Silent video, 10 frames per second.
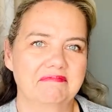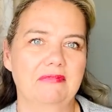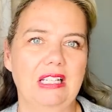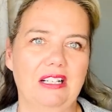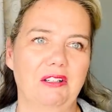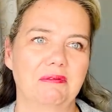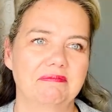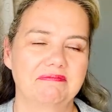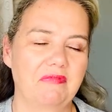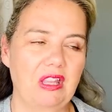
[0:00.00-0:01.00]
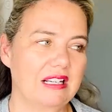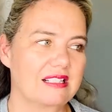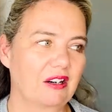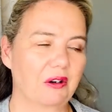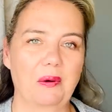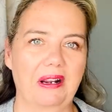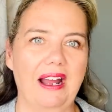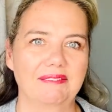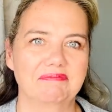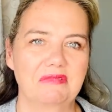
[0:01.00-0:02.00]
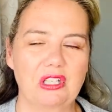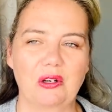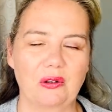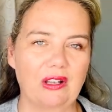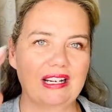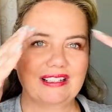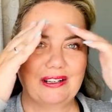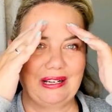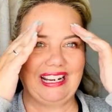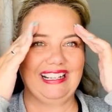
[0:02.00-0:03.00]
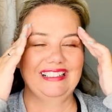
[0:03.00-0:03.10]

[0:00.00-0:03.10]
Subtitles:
you know, things that are going on. So you're like, okay.